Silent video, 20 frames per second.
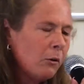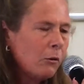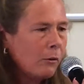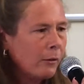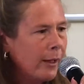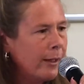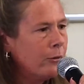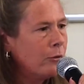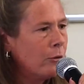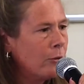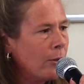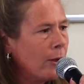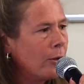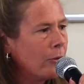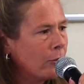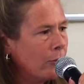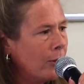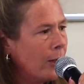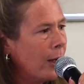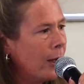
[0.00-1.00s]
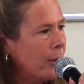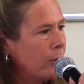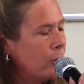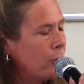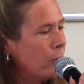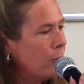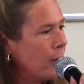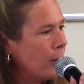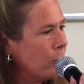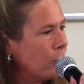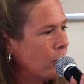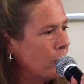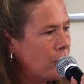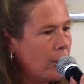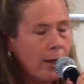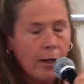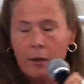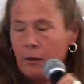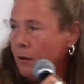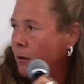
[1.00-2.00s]
late 2009,
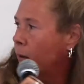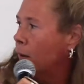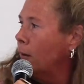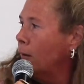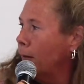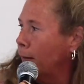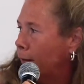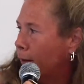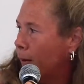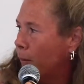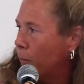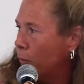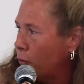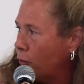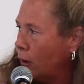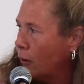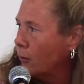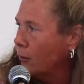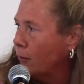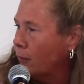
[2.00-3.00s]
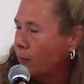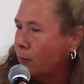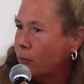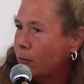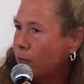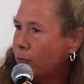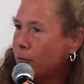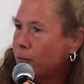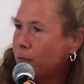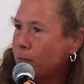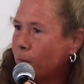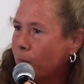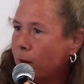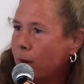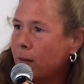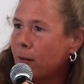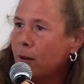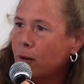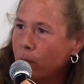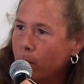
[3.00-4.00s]
2010, um, Sheldon was one
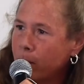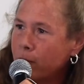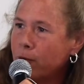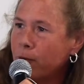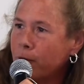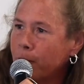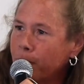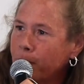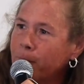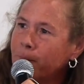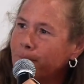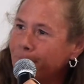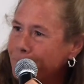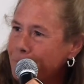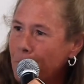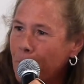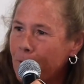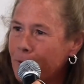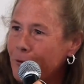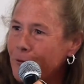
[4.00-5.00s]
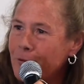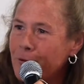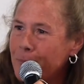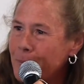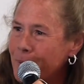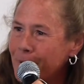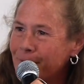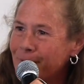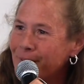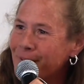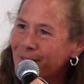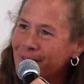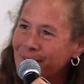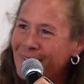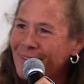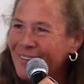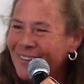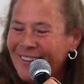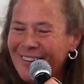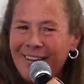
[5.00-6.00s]
of the original participants,
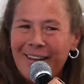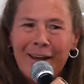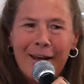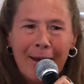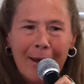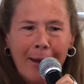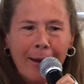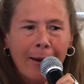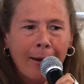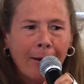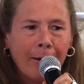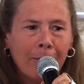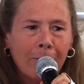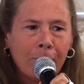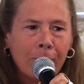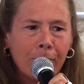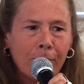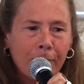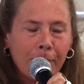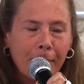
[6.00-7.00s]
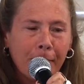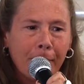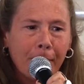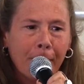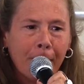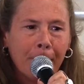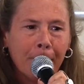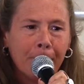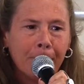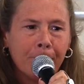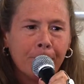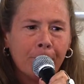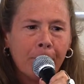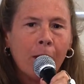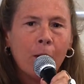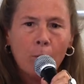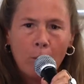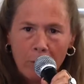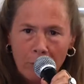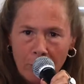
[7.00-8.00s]
and um,
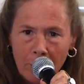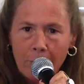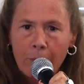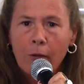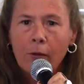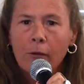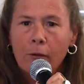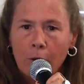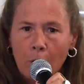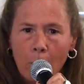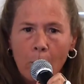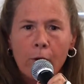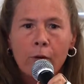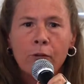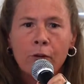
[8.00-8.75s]
he was at the lower